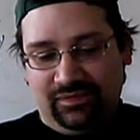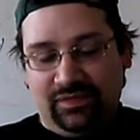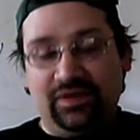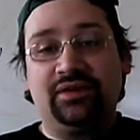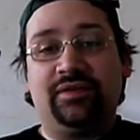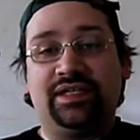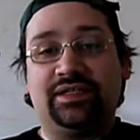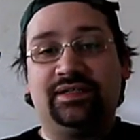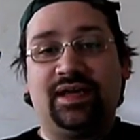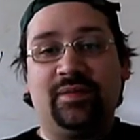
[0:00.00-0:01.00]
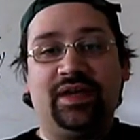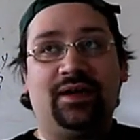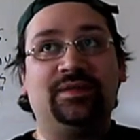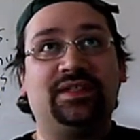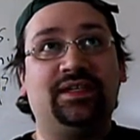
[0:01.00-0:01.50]
Third question is, how many
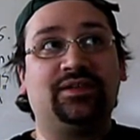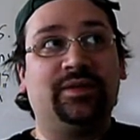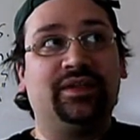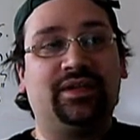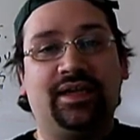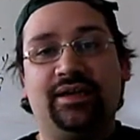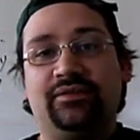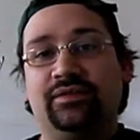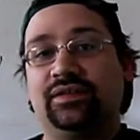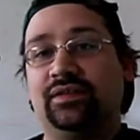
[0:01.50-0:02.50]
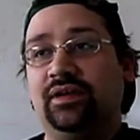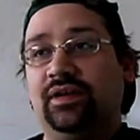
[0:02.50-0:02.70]
hub cities are we looking at, or is